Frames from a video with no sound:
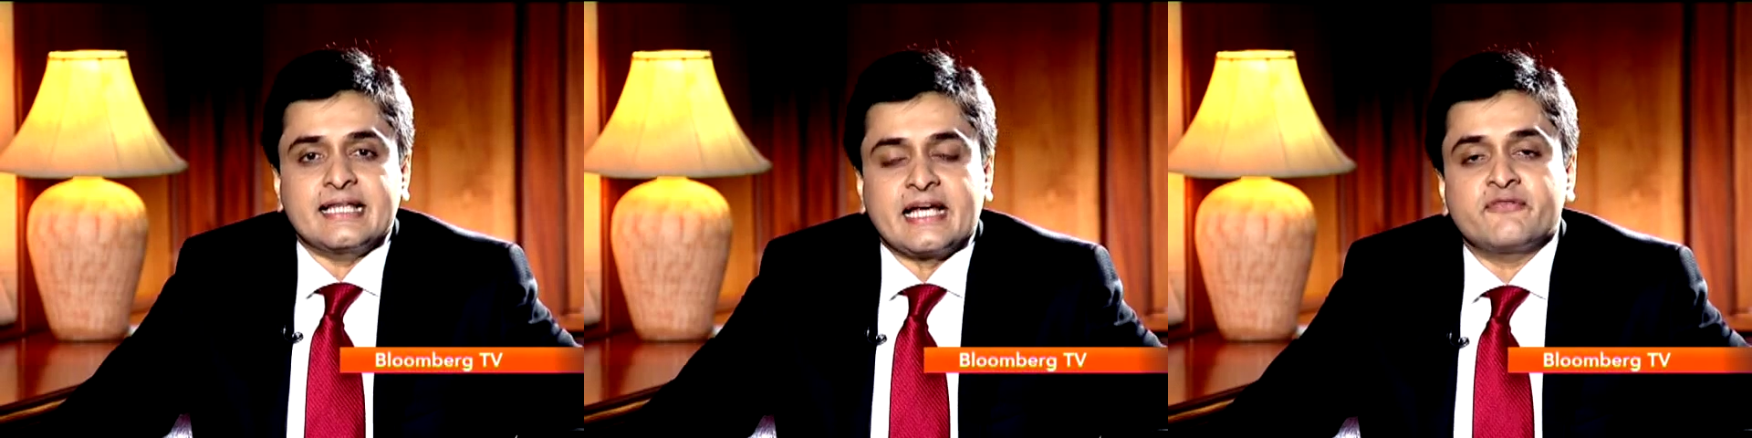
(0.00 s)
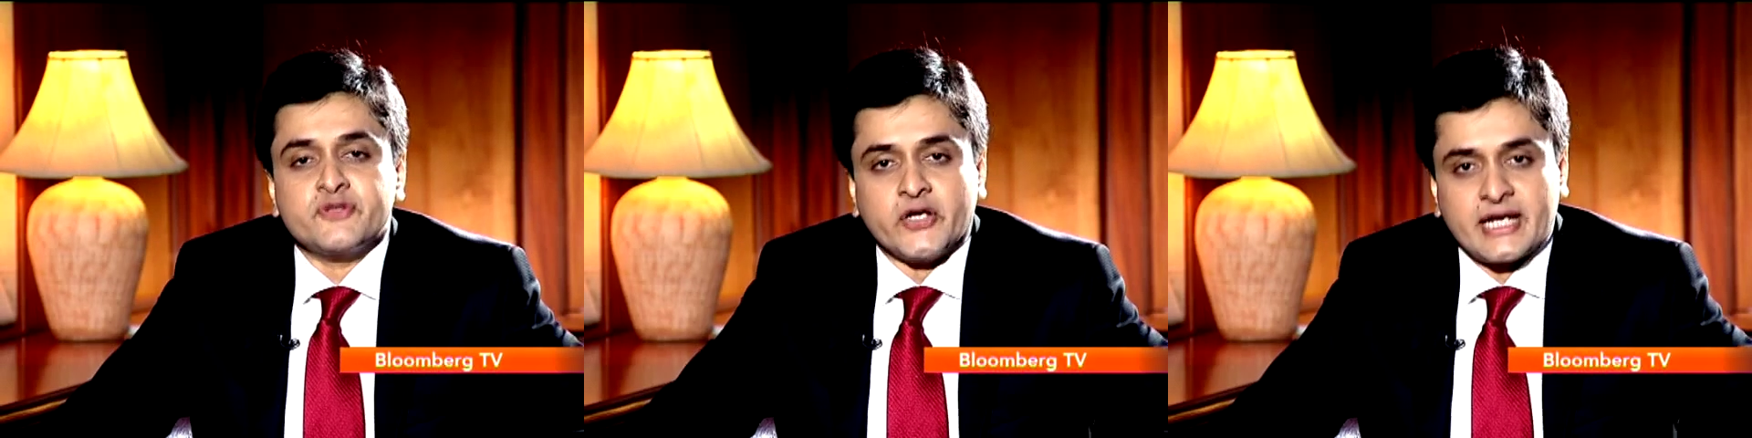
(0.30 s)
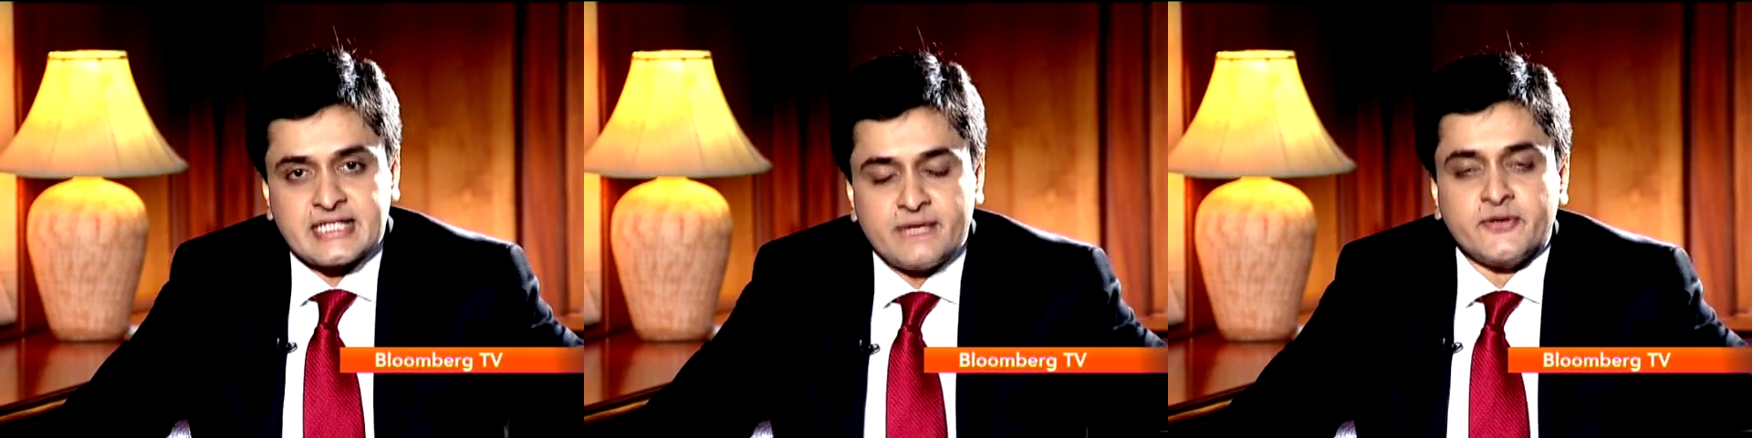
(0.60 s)
Thank you for
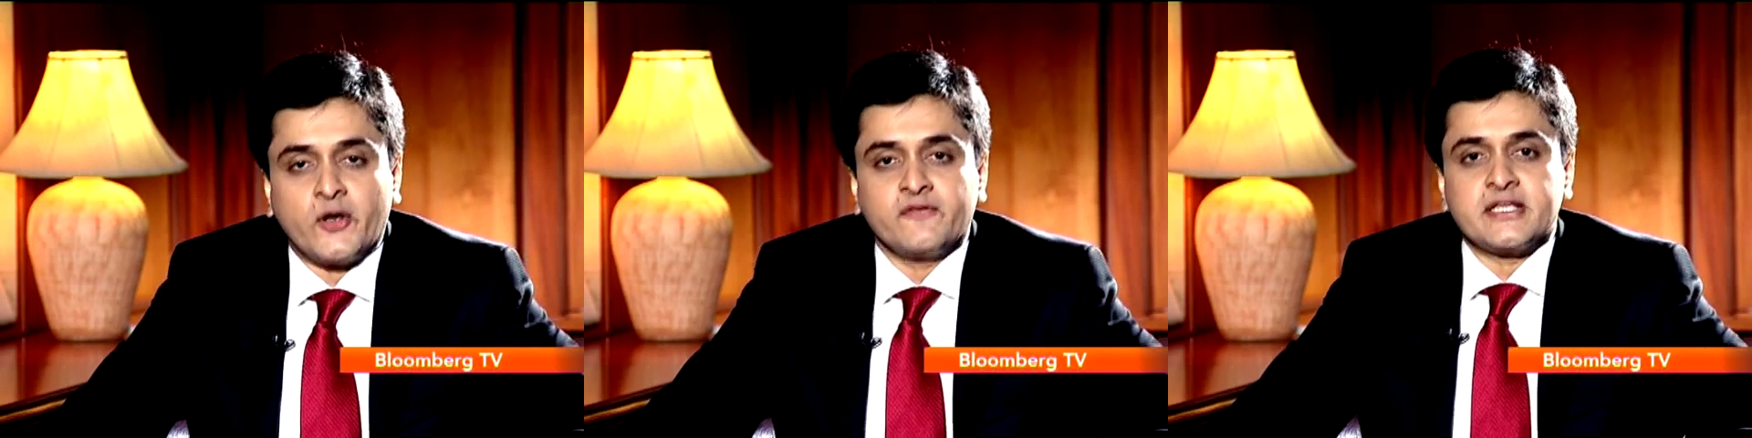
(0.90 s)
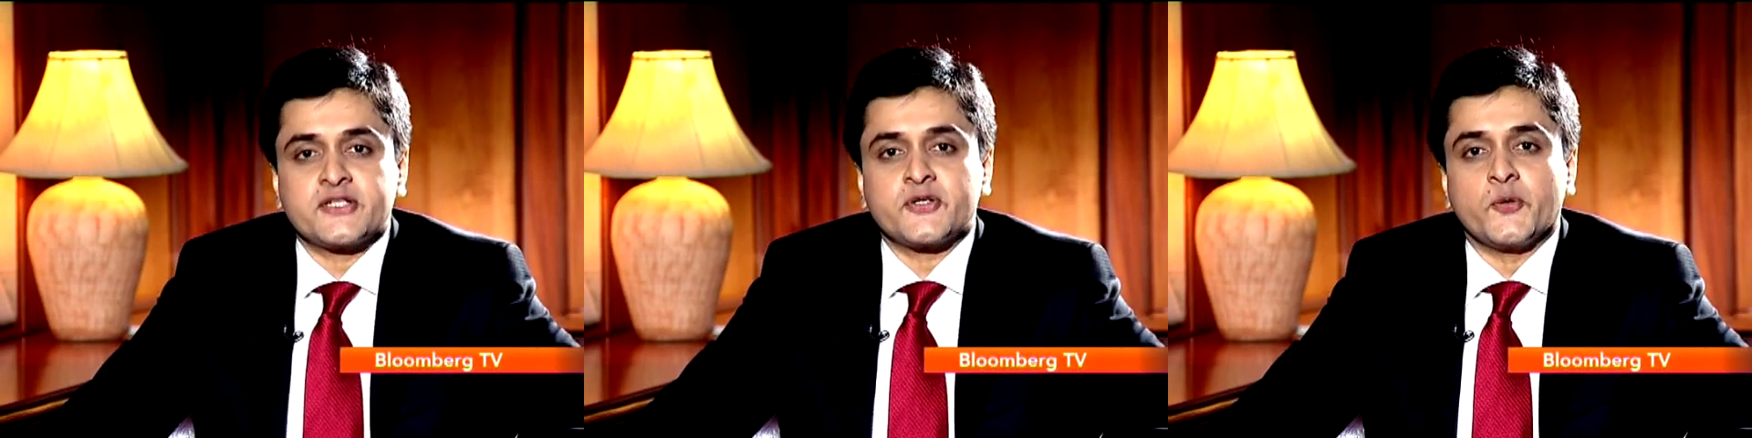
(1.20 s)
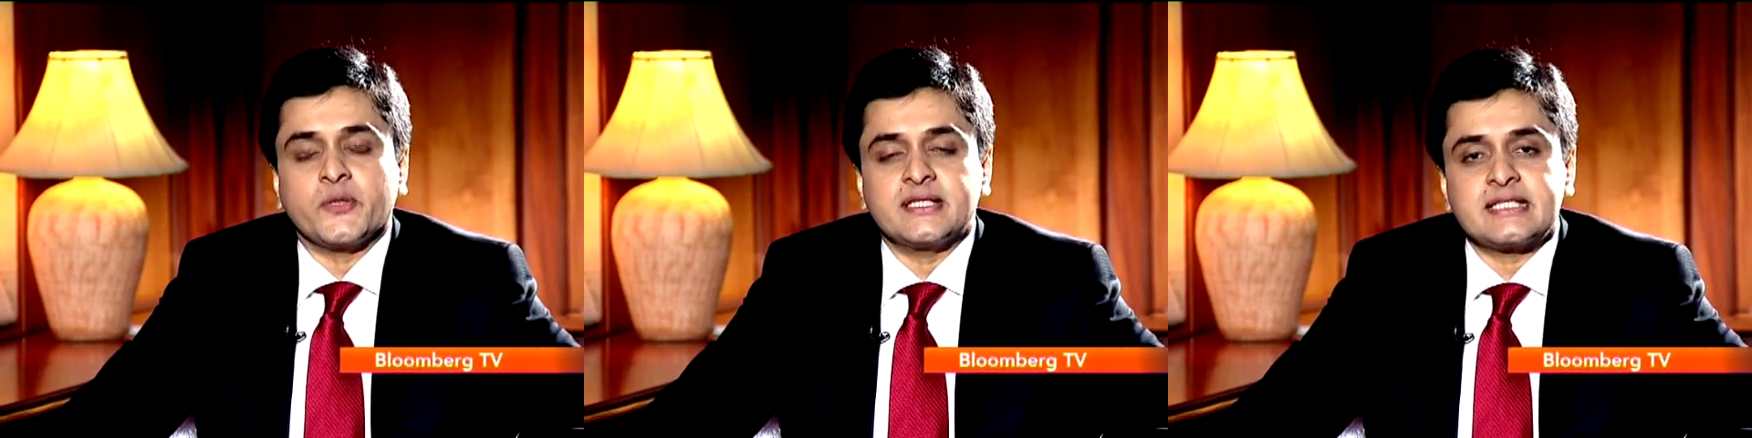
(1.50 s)
joining us. I'm in
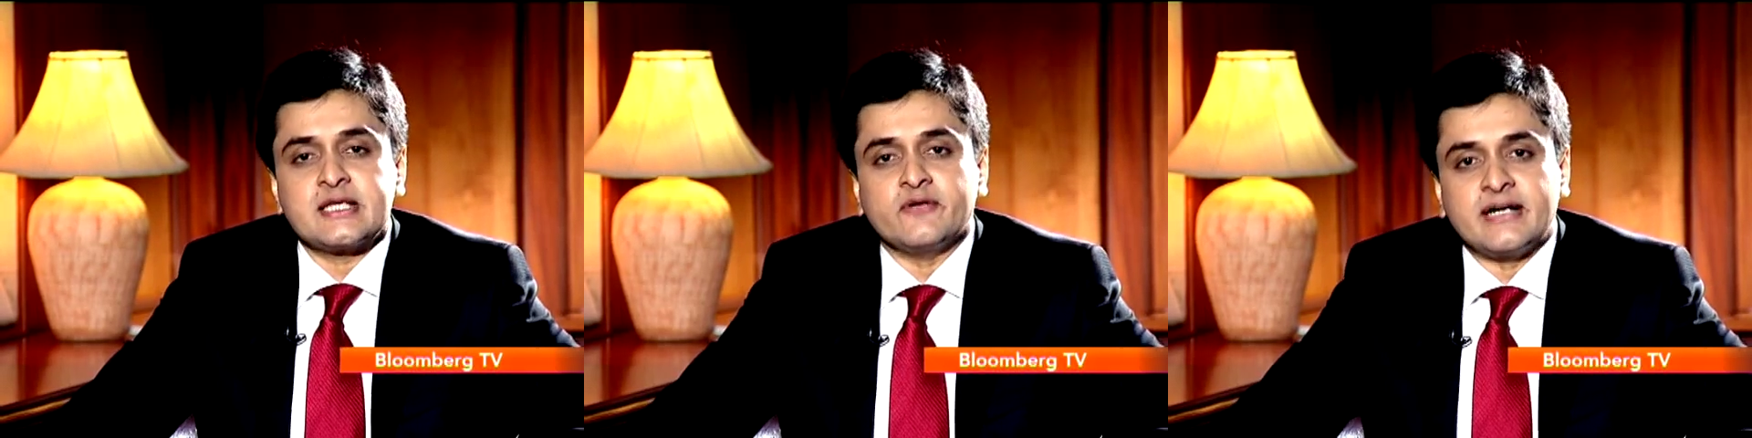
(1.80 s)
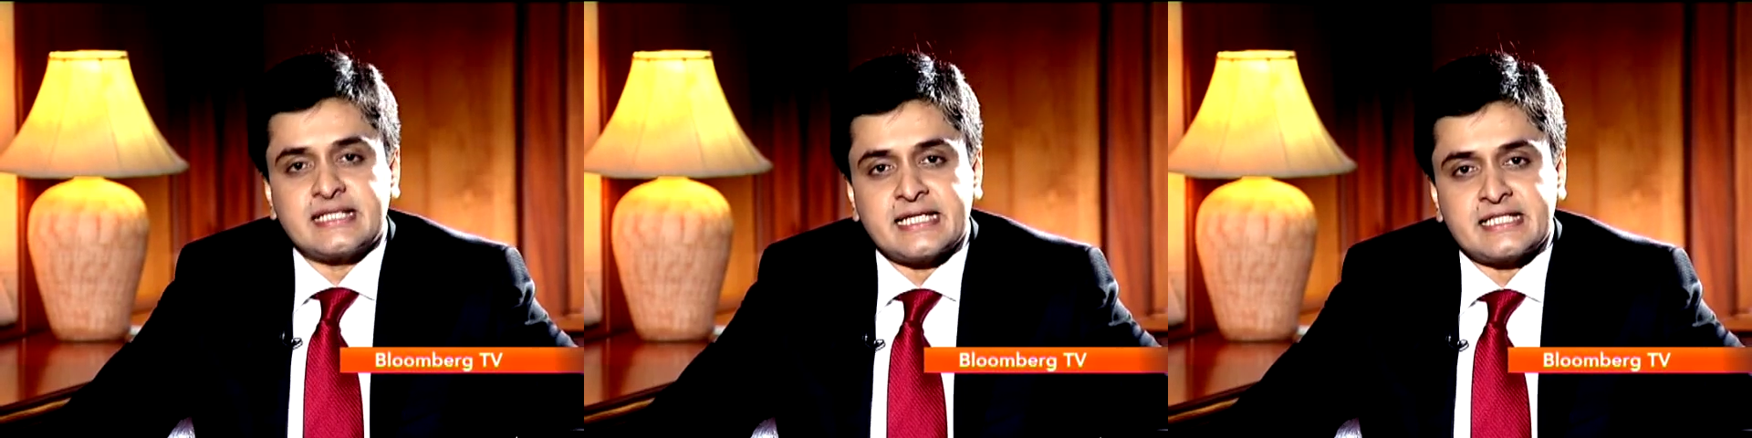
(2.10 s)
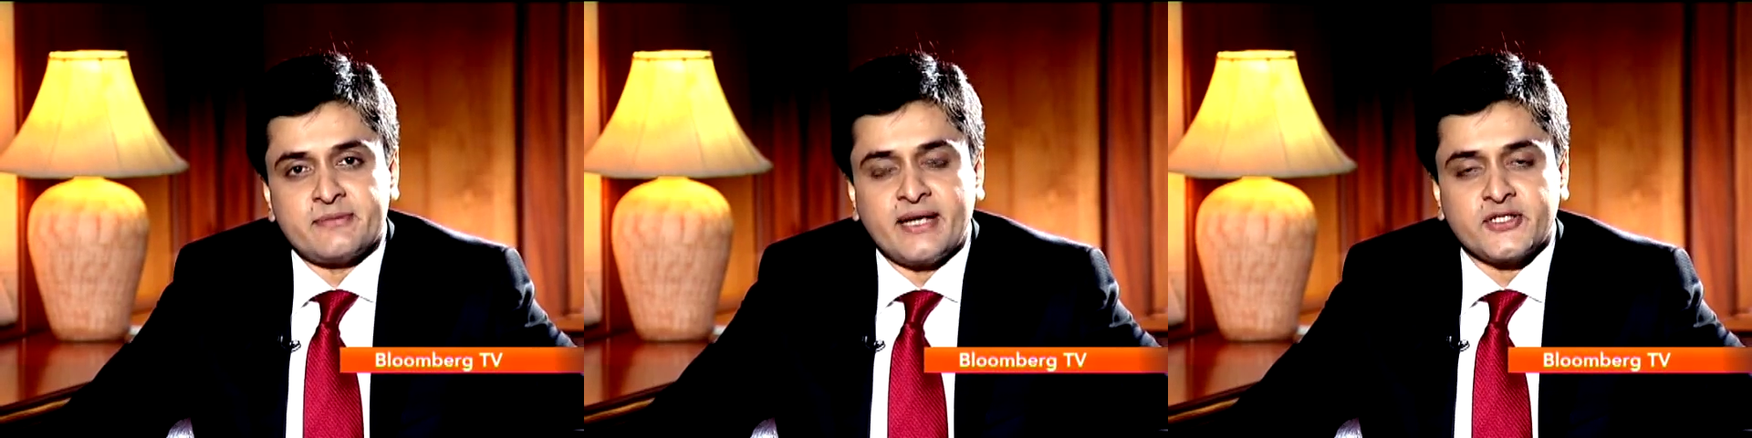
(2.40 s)
conversation with the CEO of
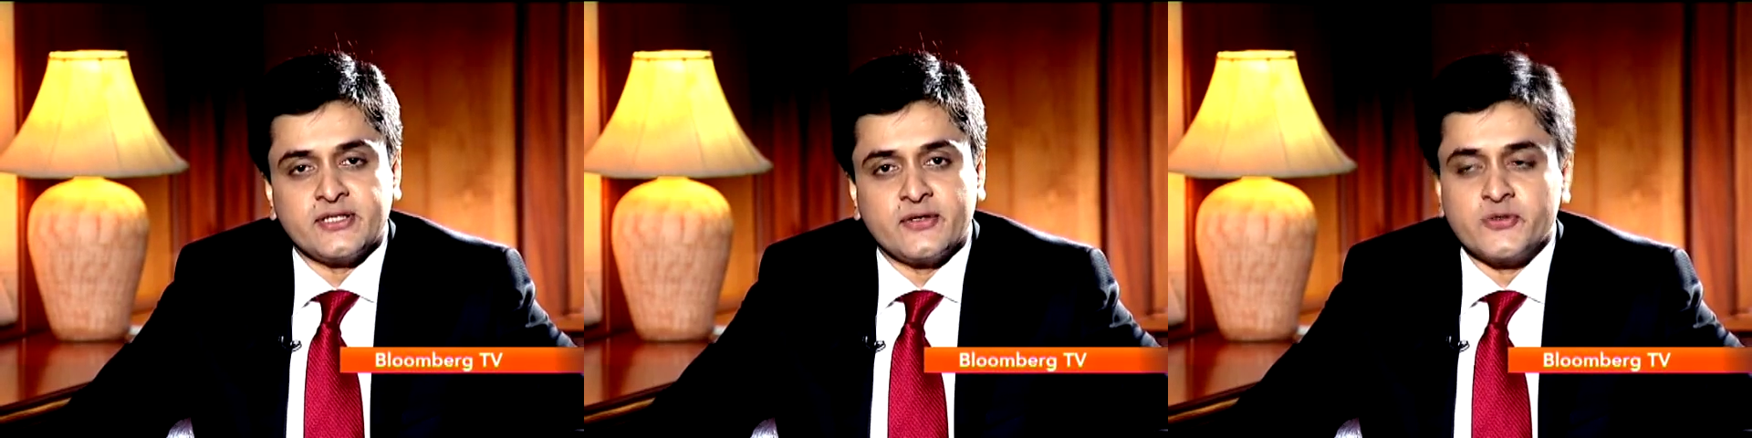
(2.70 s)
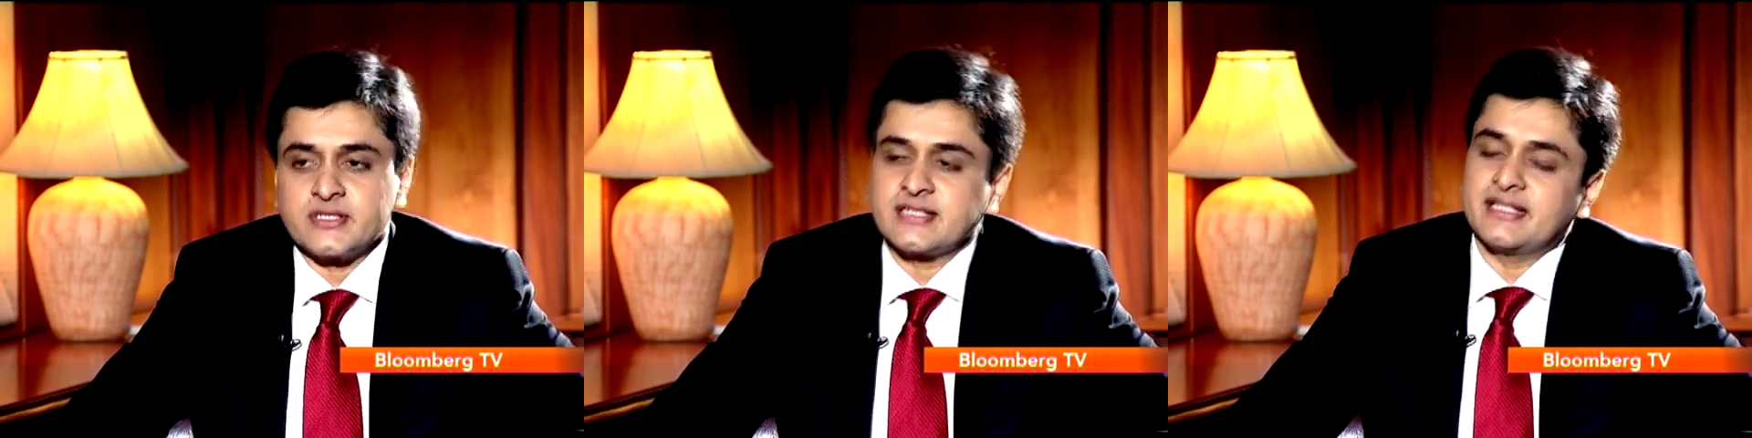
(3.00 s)
ICICI Bank, Chanda Kochhar.